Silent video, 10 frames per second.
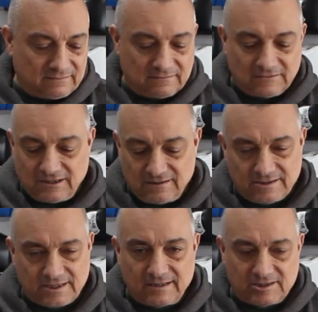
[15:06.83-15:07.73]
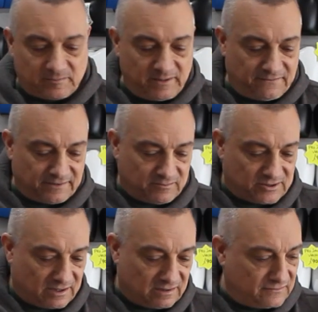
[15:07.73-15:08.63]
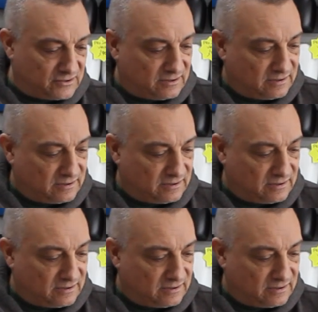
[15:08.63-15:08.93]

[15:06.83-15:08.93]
well, sales speak for themselves.